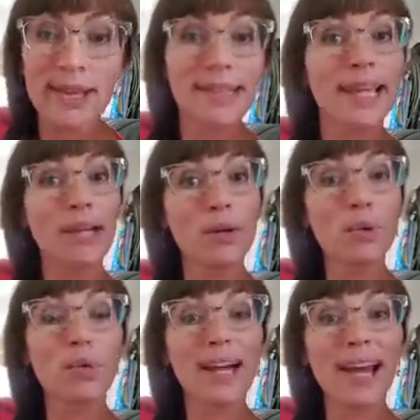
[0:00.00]
Tengo
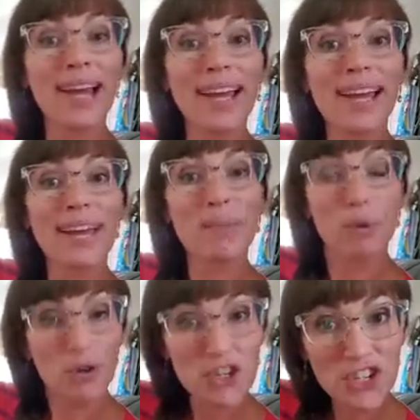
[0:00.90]
una
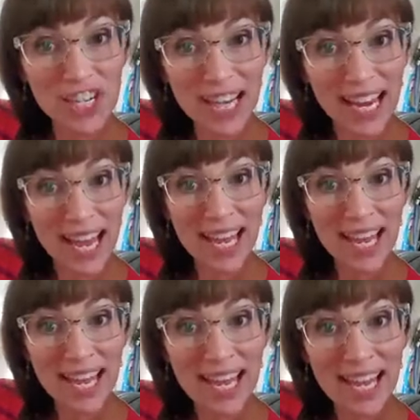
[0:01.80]
mochila
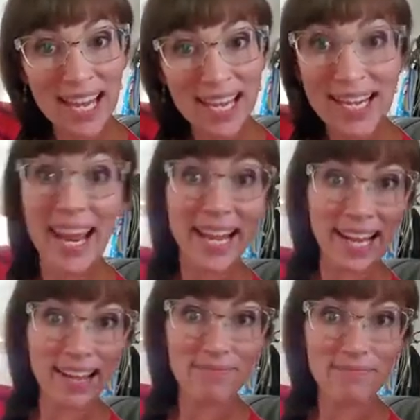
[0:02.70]

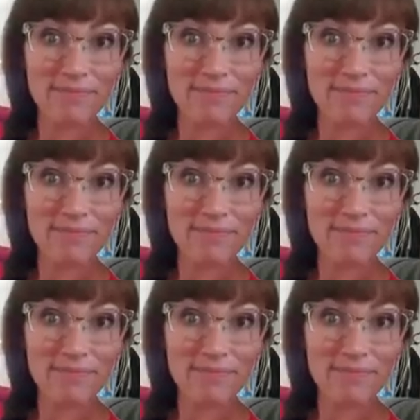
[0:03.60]
negra.